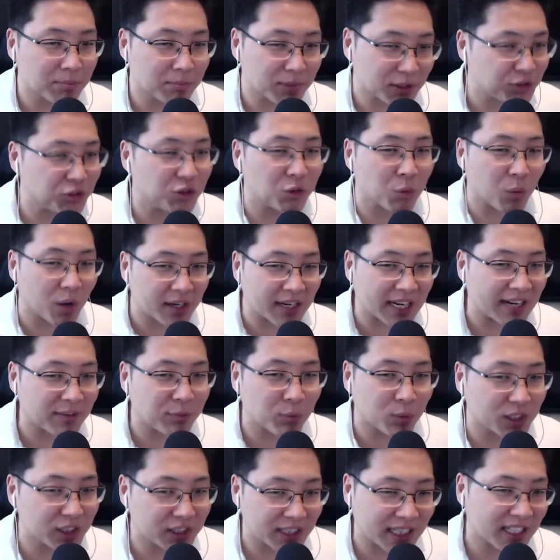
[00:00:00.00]
but do you want
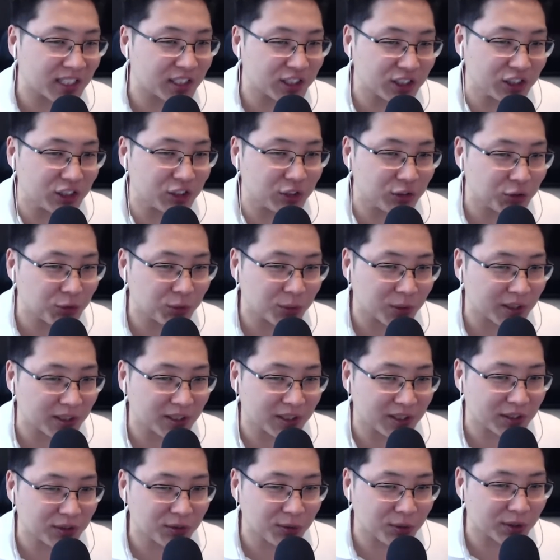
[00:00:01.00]
everyone challenging you to
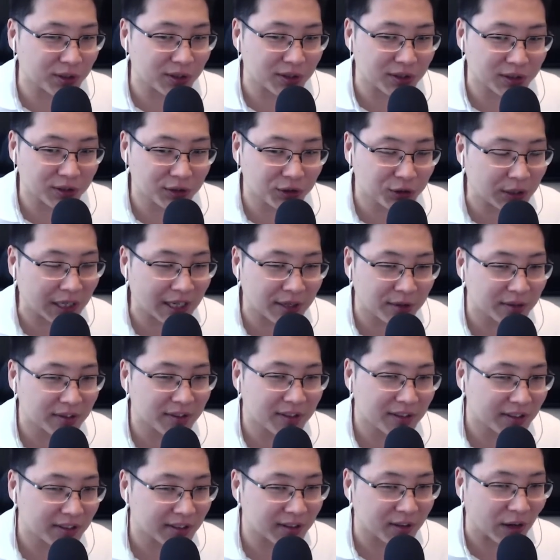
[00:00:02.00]
a shootout?
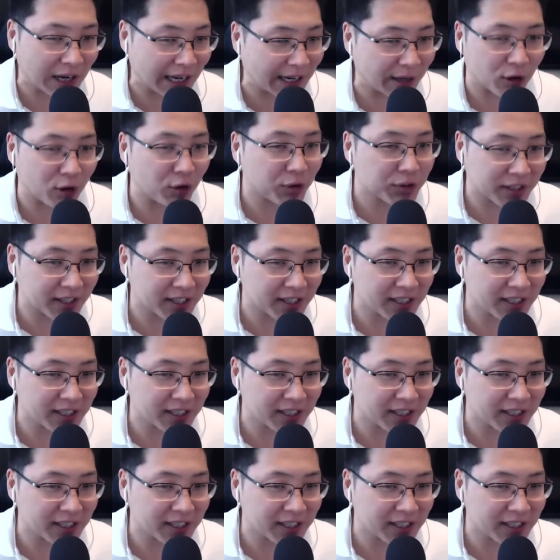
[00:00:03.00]
At all times?